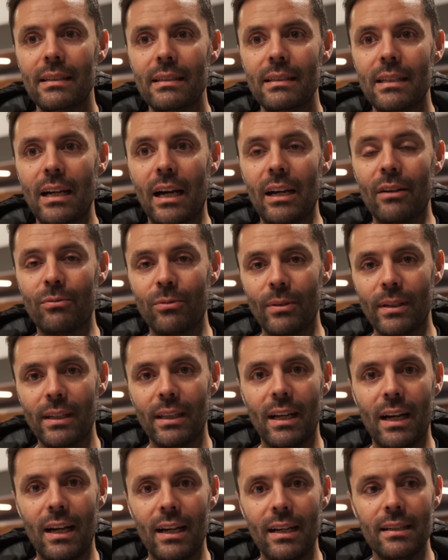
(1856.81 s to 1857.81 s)
kind of
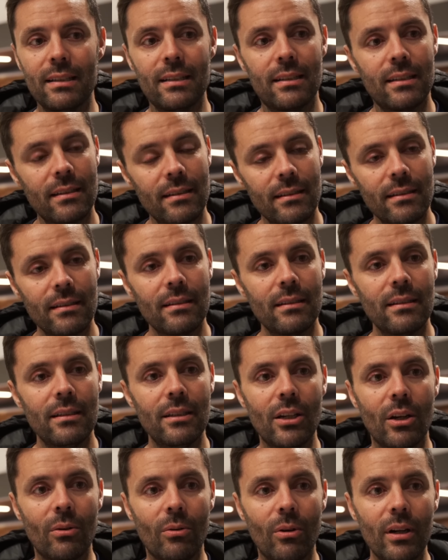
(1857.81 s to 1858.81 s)
realize,
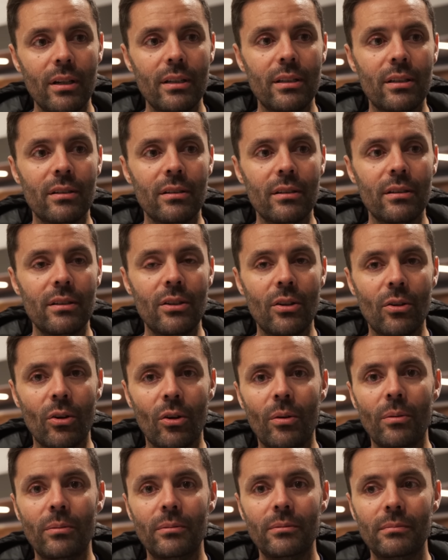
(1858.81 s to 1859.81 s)
you know what,
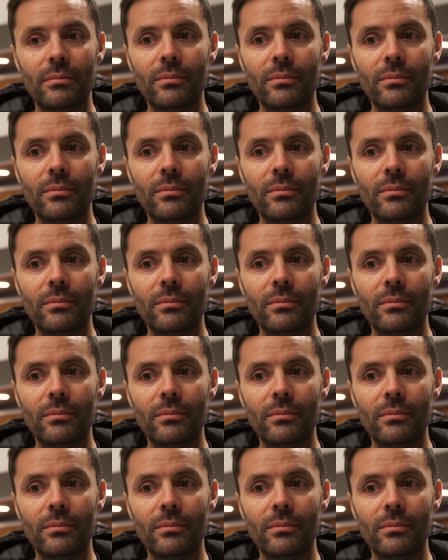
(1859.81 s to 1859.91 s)
you're